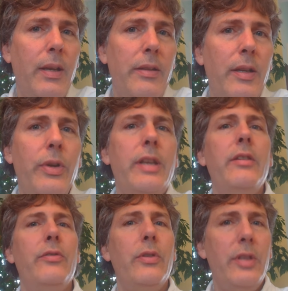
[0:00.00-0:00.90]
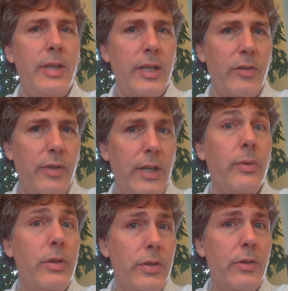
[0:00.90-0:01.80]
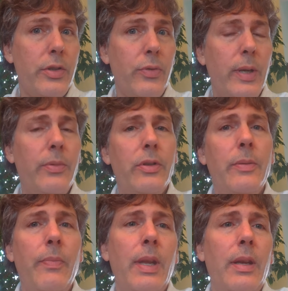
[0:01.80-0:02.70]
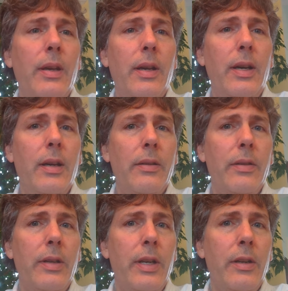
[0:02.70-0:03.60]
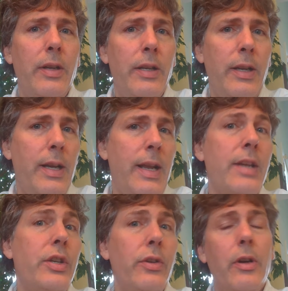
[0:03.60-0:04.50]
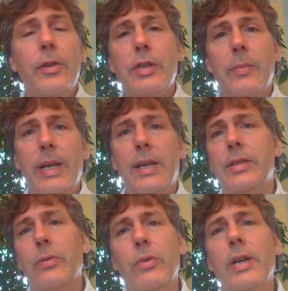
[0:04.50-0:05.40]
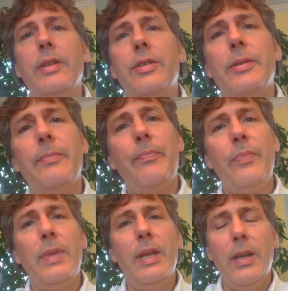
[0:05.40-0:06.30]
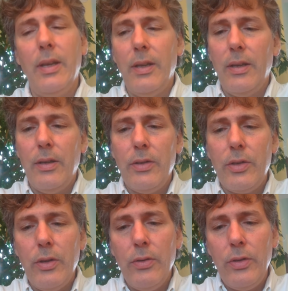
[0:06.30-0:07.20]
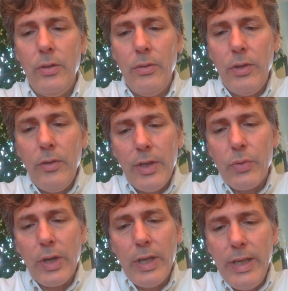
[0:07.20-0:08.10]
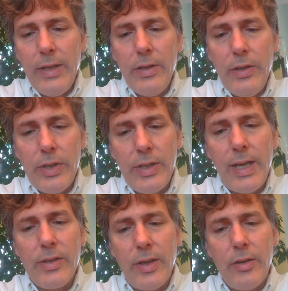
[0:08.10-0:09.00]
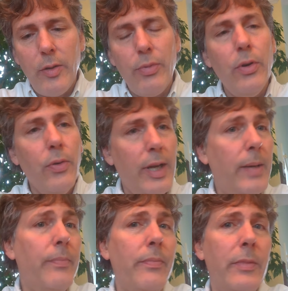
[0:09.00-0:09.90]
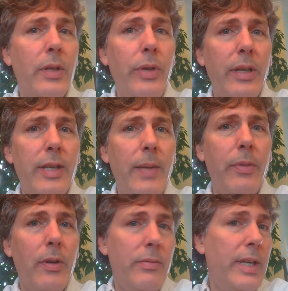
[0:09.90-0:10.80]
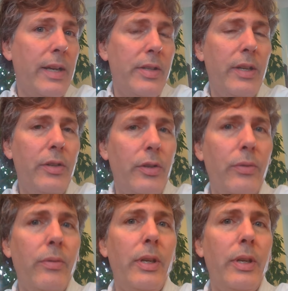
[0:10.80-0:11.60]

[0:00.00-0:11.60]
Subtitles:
Then we can invoke the text file, which is our script, and execute all those commands at once. So to do this, we're going to need to use a text editor program that we can type our text into.